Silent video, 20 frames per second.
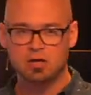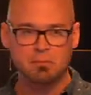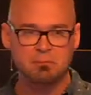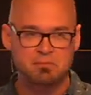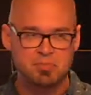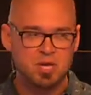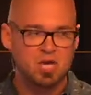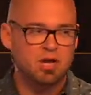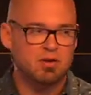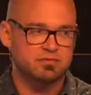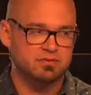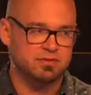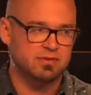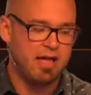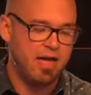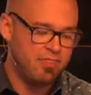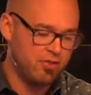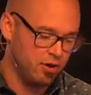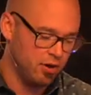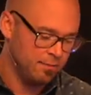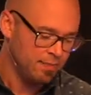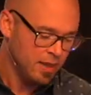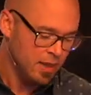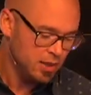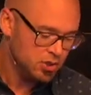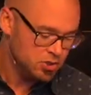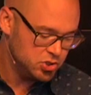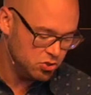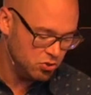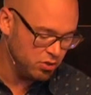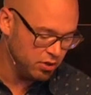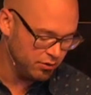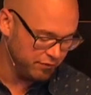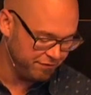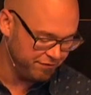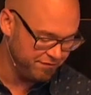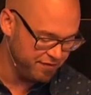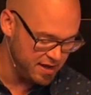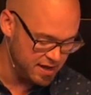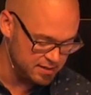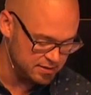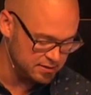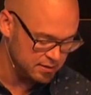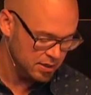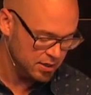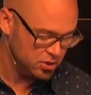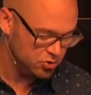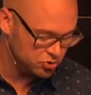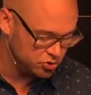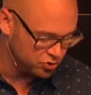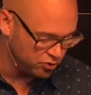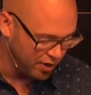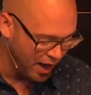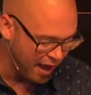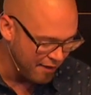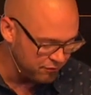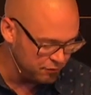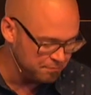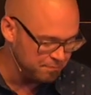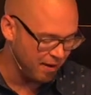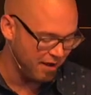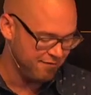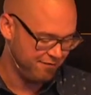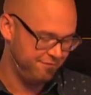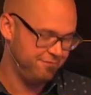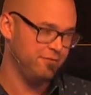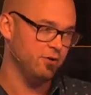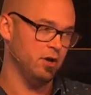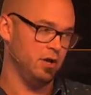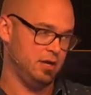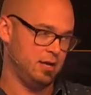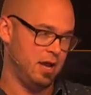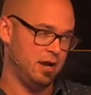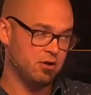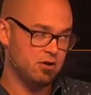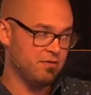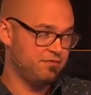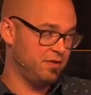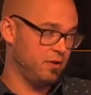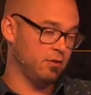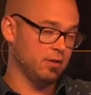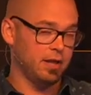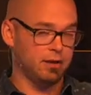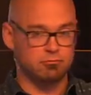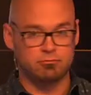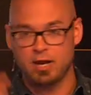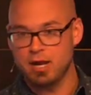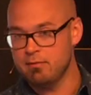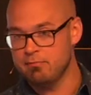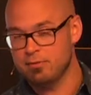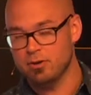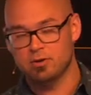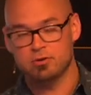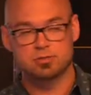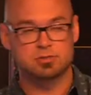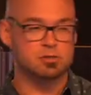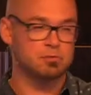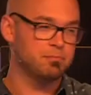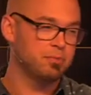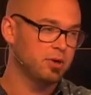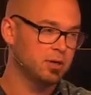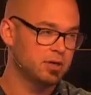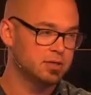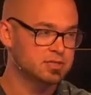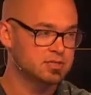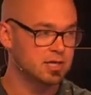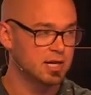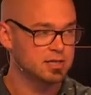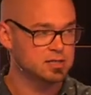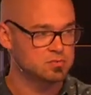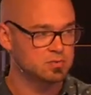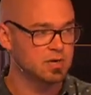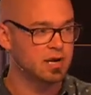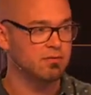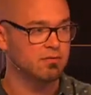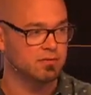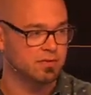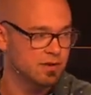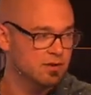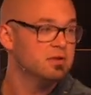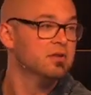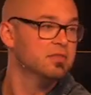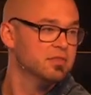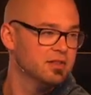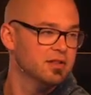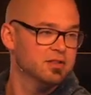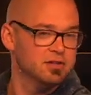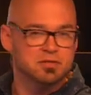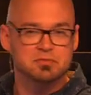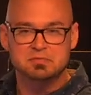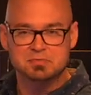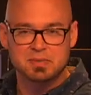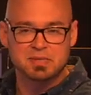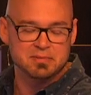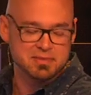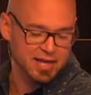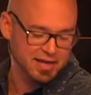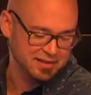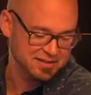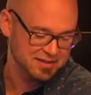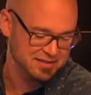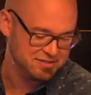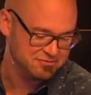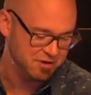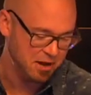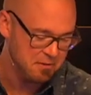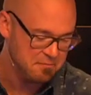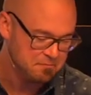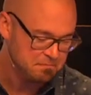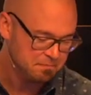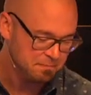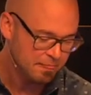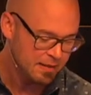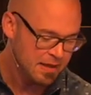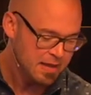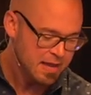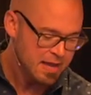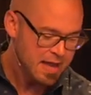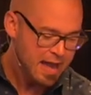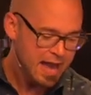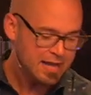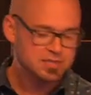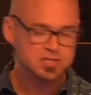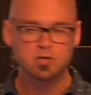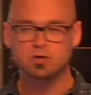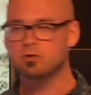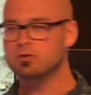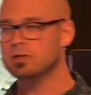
a bit of leather to your feet. You traveled by foot. I don't know if they were like rainbows or Birkenstocks, whatever. They're a little bit like this, right? And so